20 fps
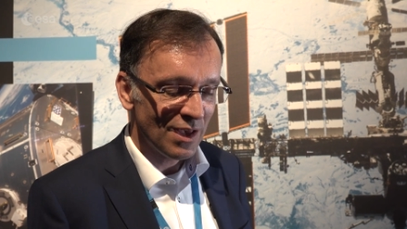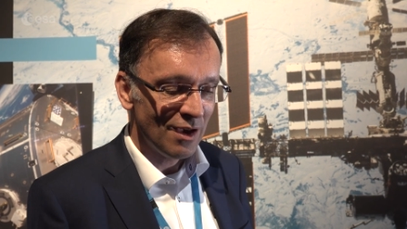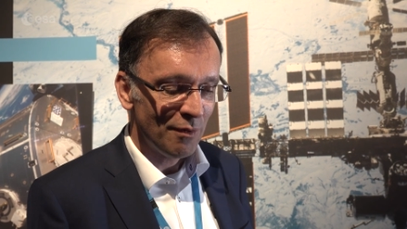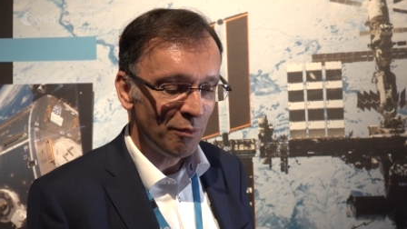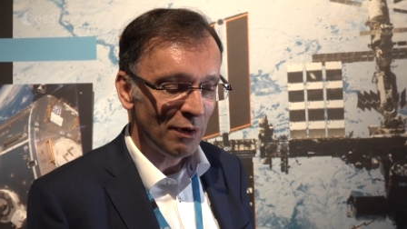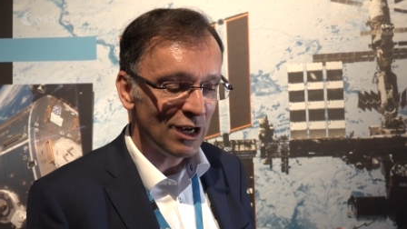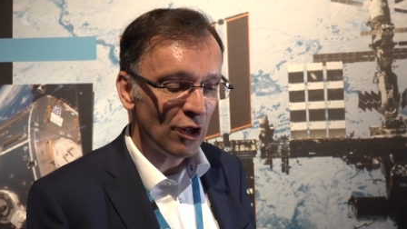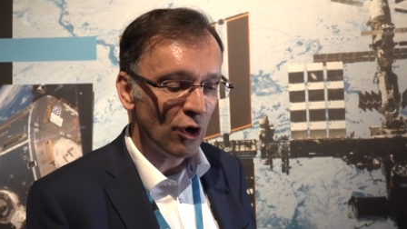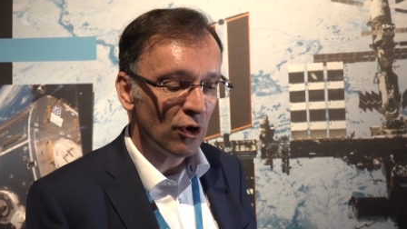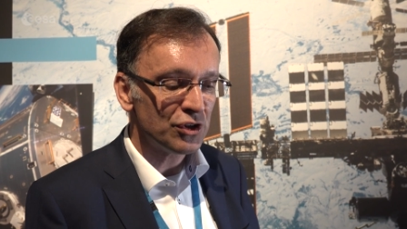
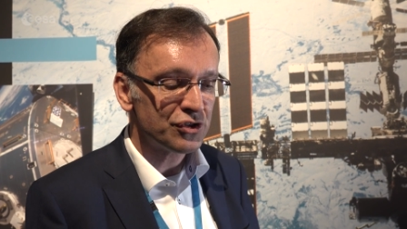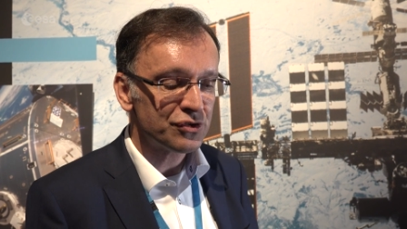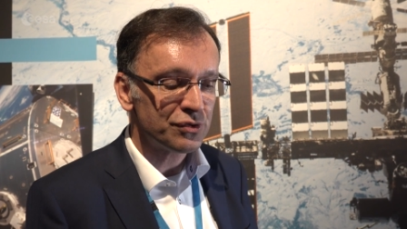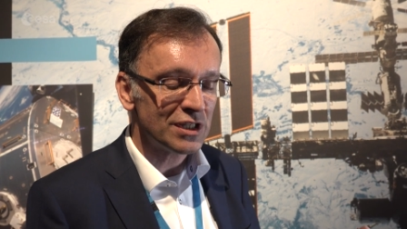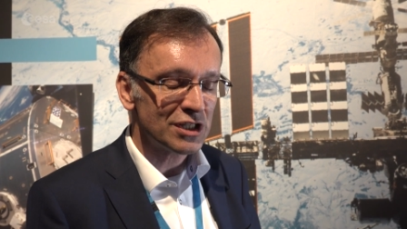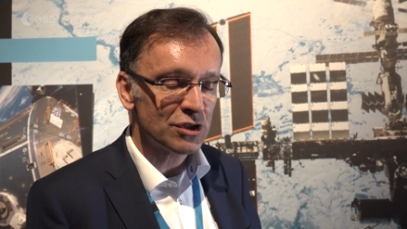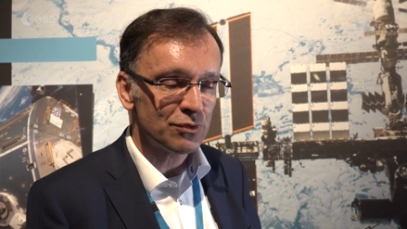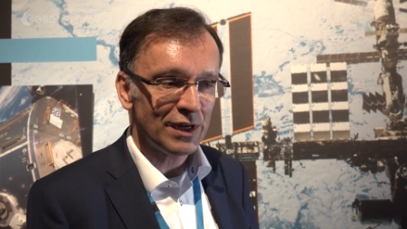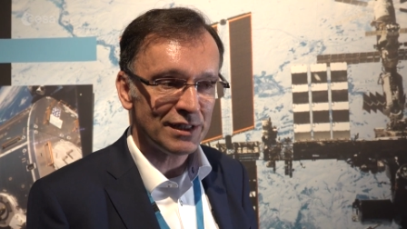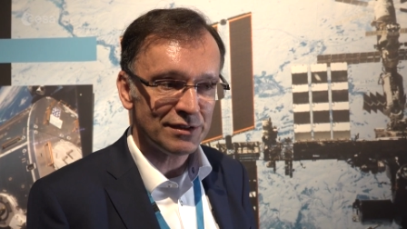while also
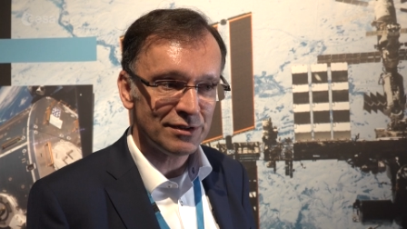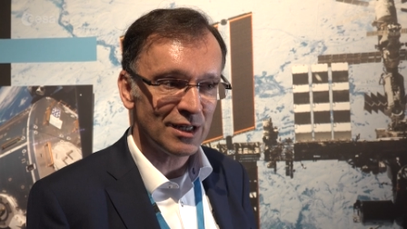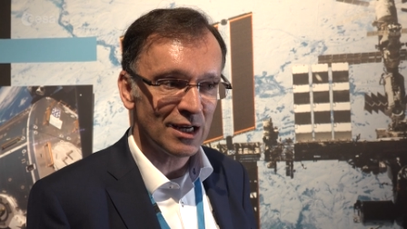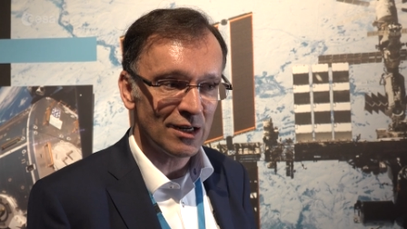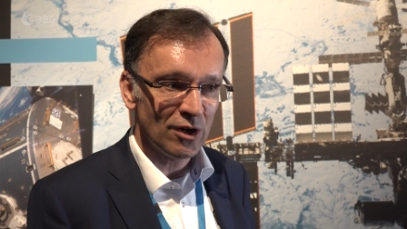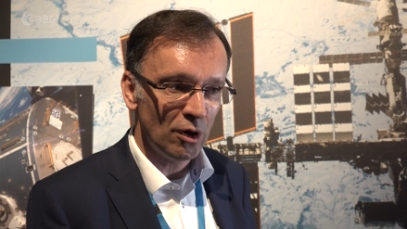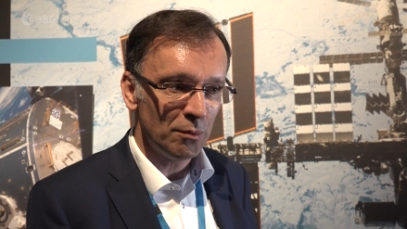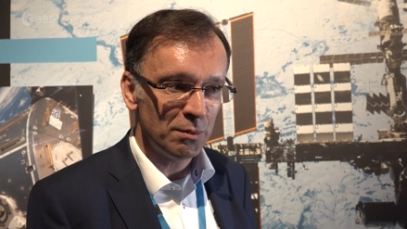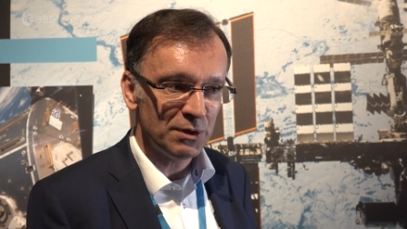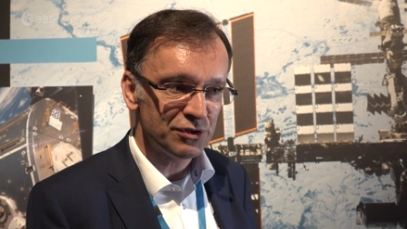addressing
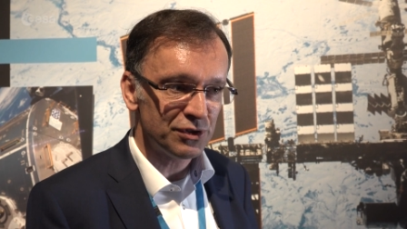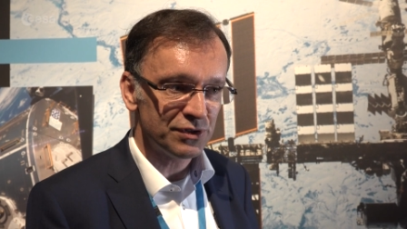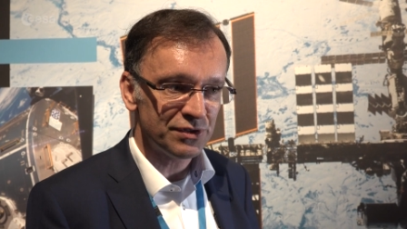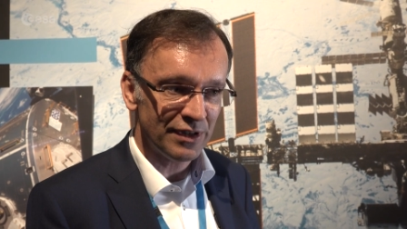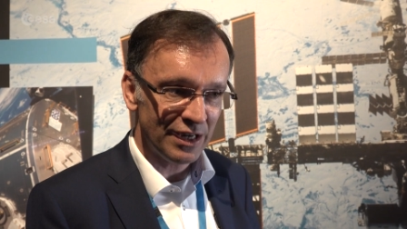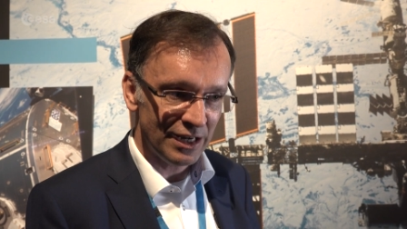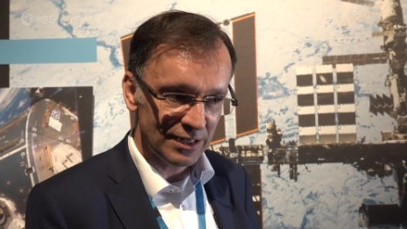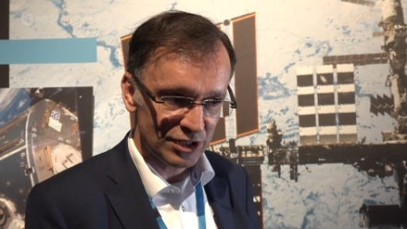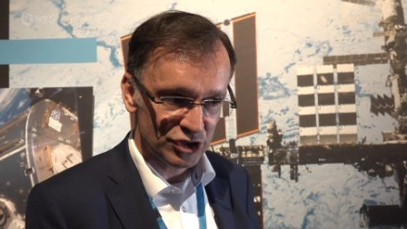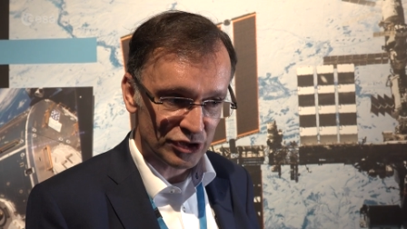global
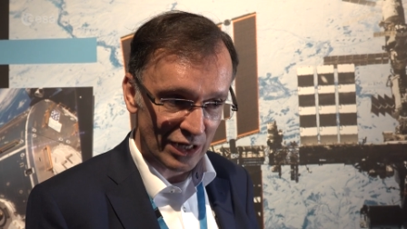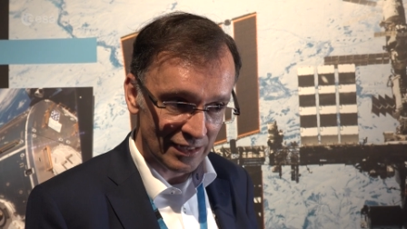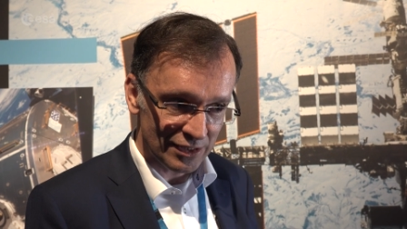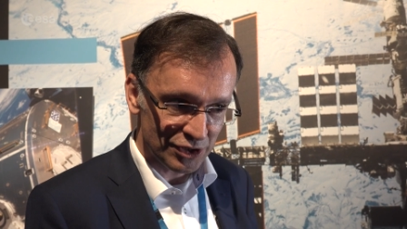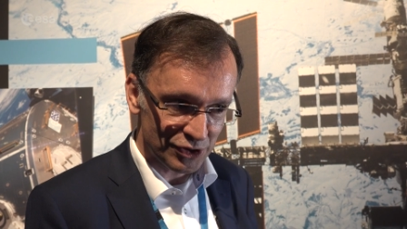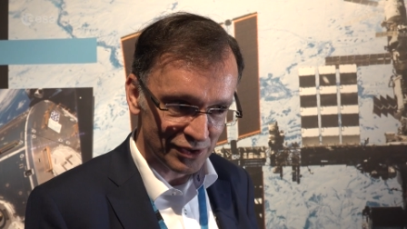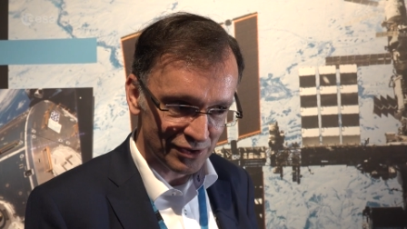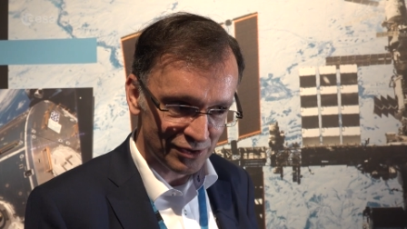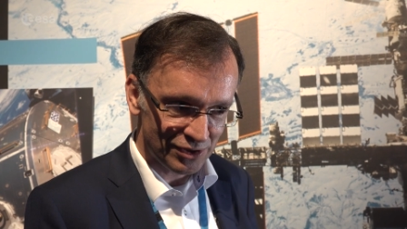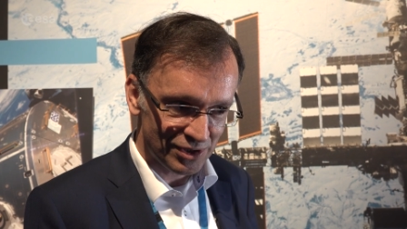societal
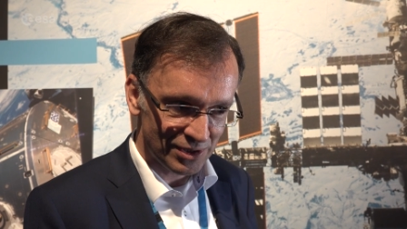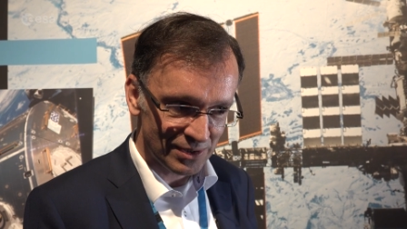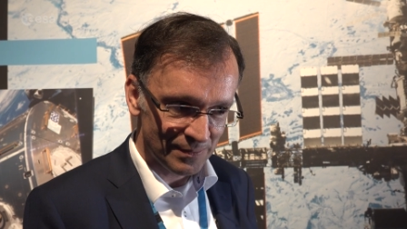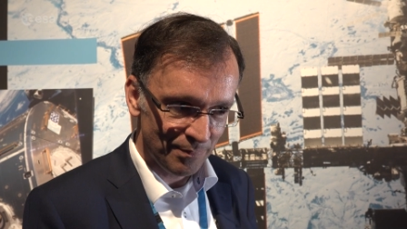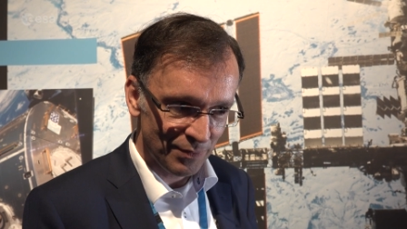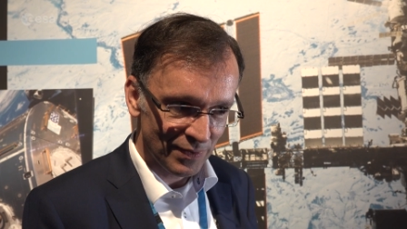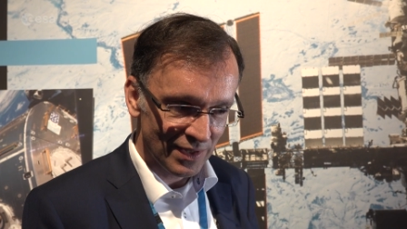challenges,